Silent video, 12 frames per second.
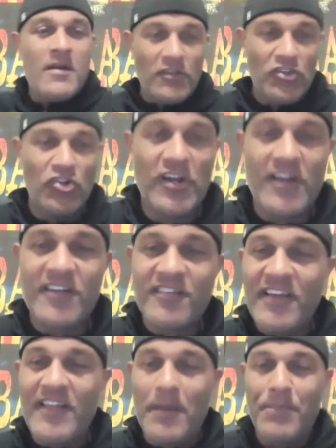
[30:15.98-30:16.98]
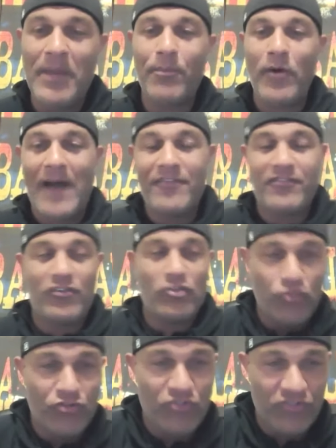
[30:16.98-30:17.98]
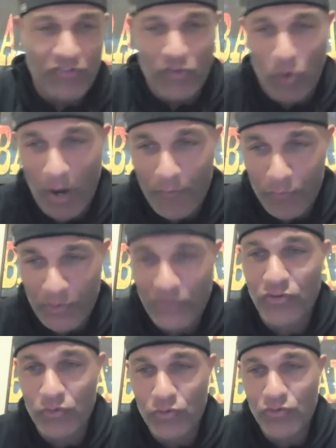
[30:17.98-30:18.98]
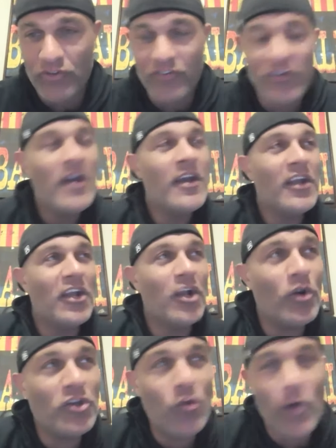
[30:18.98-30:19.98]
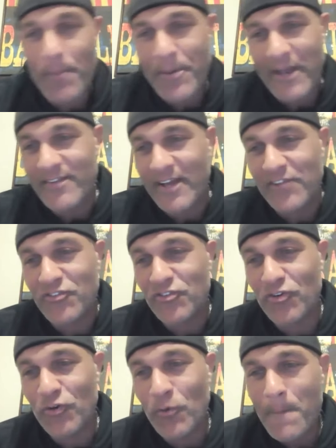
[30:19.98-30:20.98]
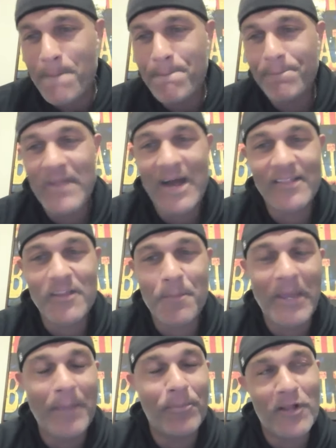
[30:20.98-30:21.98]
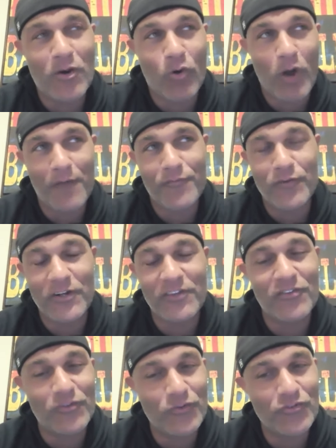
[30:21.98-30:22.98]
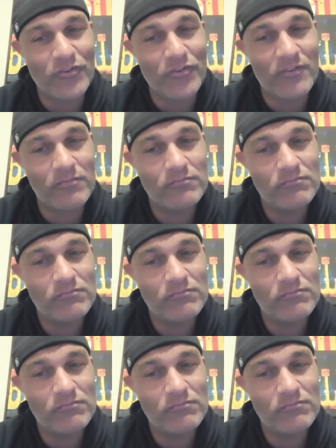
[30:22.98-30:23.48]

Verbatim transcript: you're going to see that people have solutions and they're offering solutions. You know what you want to pay attention to? Not the people that are offering solutions.